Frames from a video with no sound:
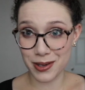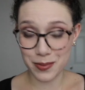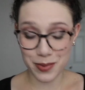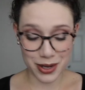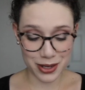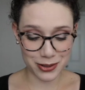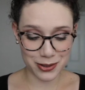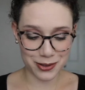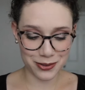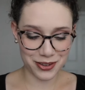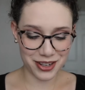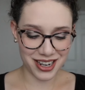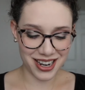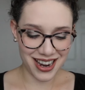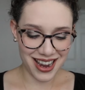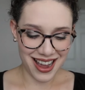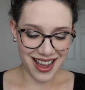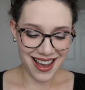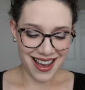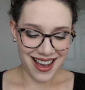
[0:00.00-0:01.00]
an apostrophe.
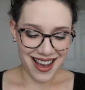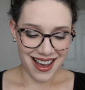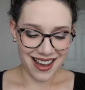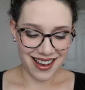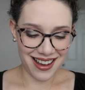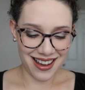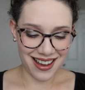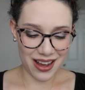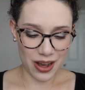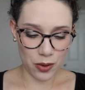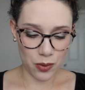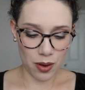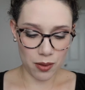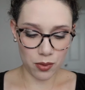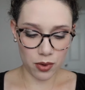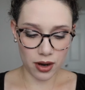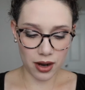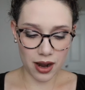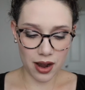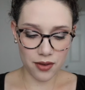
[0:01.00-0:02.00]
Want
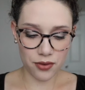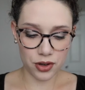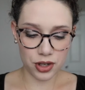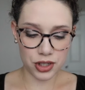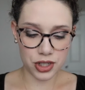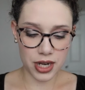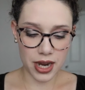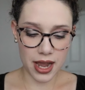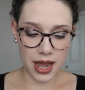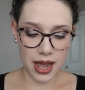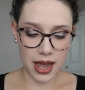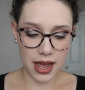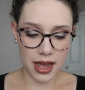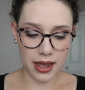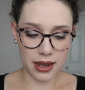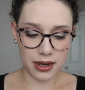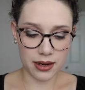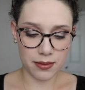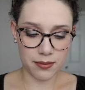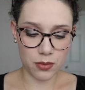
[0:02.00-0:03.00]
more coverage?
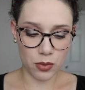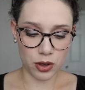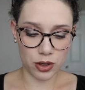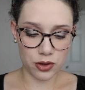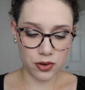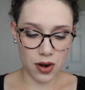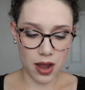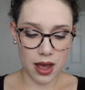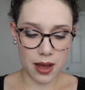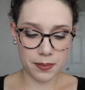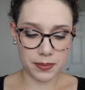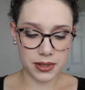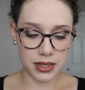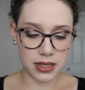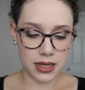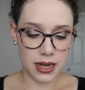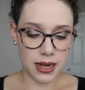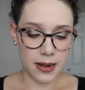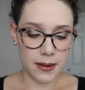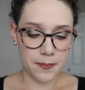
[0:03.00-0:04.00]
Add more
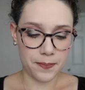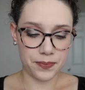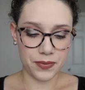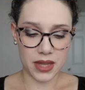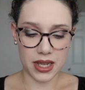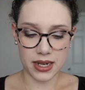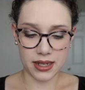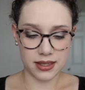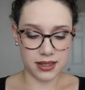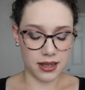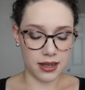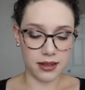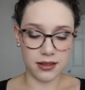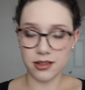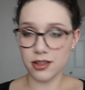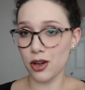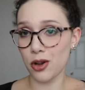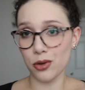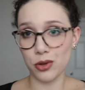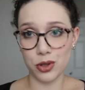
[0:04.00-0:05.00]
drops. Then it
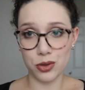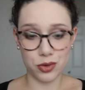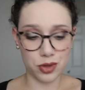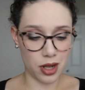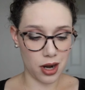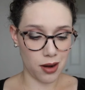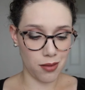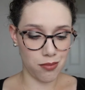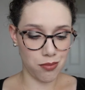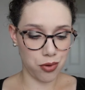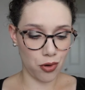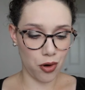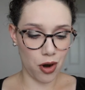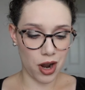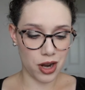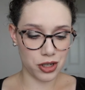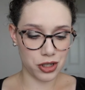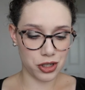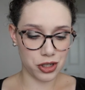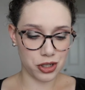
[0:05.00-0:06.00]
says, use their
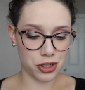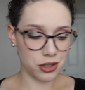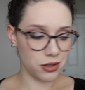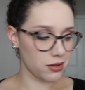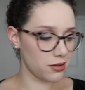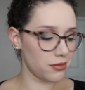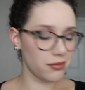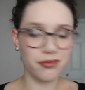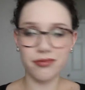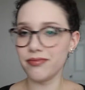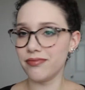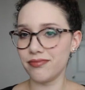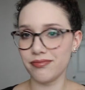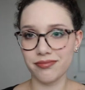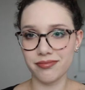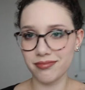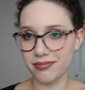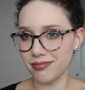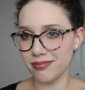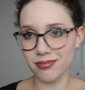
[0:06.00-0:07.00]
brush,
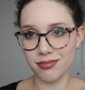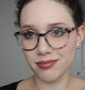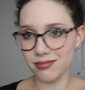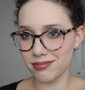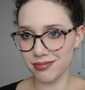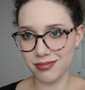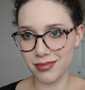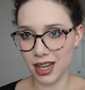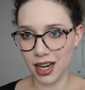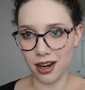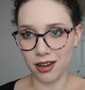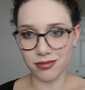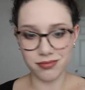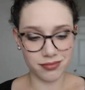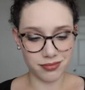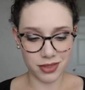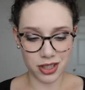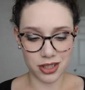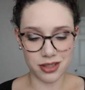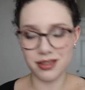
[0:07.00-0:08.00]

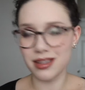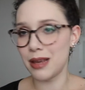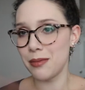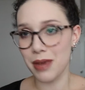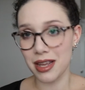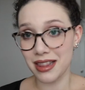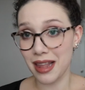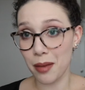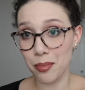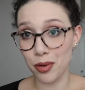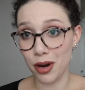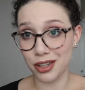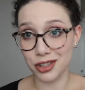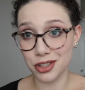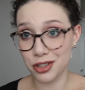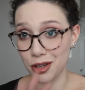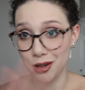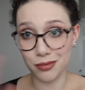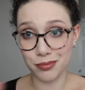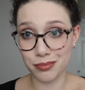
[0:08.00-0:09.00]
because they made that
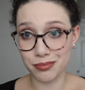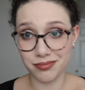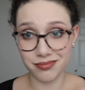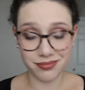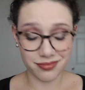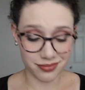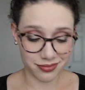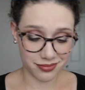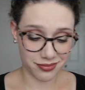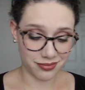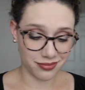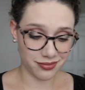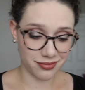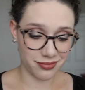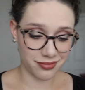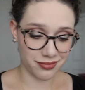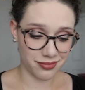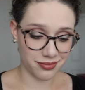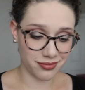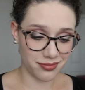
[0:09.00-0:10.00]
brush, so
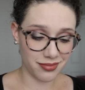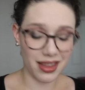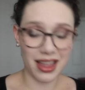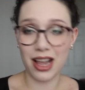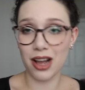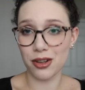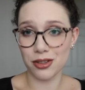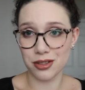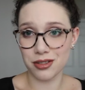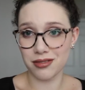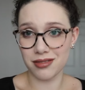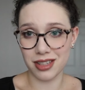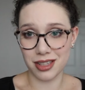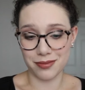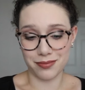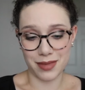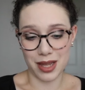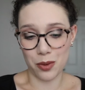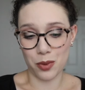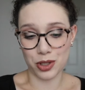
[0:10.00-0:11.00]
they
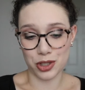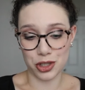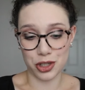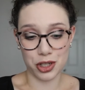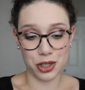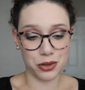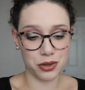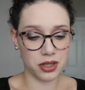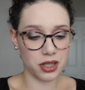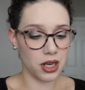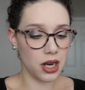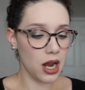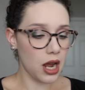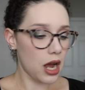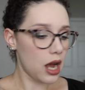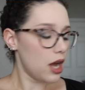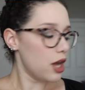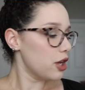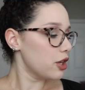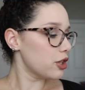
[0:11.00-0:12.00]
want you to use it.
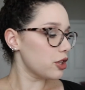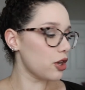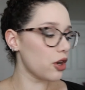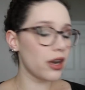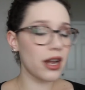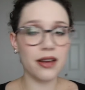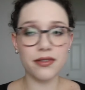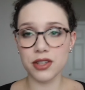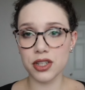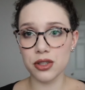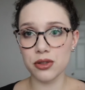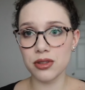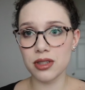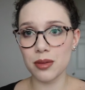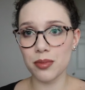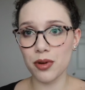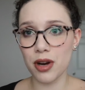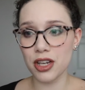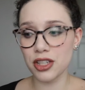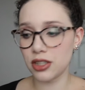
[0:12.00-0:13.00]
You don't have to use
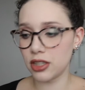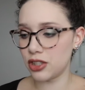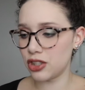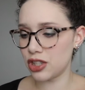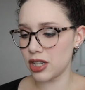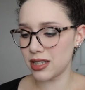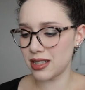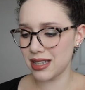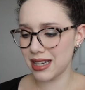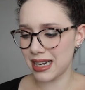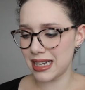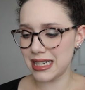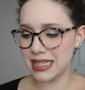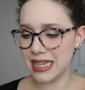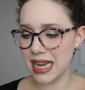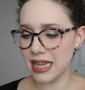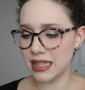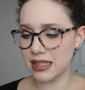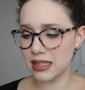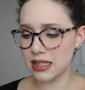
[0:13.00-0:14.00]
the brush. It's just a
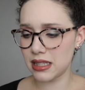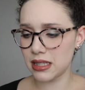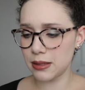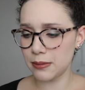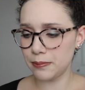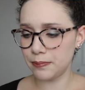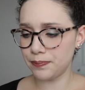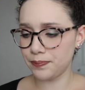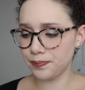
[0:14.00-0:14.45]
dense